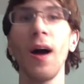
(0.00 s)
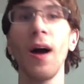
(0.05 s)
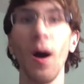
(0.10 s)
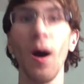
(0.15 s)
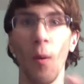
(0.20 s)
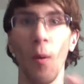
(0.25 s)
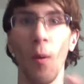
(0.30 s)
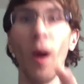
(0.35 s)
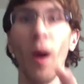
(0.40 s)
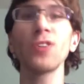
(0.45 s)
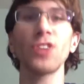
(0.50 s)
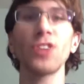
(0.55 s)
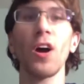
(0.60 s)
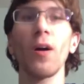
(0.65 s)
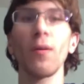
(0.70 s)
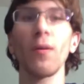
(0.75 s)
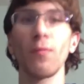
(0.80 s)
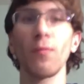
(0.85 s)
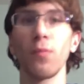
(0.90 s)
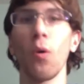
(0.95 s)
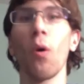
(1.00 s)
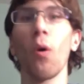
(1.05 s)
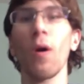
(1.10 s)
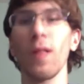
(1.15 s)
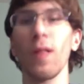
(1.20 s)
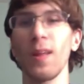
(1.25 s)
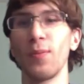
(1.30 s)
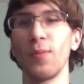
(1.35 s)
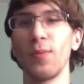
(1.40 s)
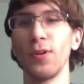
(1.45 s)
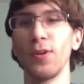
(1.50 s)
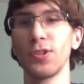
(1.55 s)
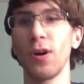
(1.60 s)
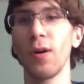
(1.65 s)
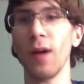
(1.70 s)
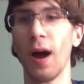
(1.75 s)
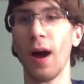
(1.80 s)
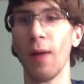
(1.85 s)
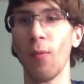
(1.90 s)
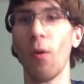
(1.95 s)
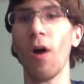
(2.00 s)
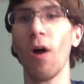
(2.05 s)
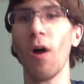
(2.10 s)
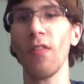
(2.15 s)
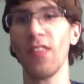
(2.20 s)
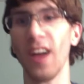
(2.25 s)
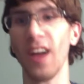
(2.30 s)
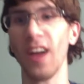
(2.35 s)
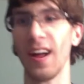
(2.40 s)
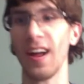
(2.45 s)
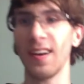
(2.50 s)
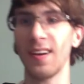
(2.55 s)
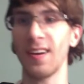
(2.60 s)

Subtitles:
Where's our Laurel hit boost road? I want that.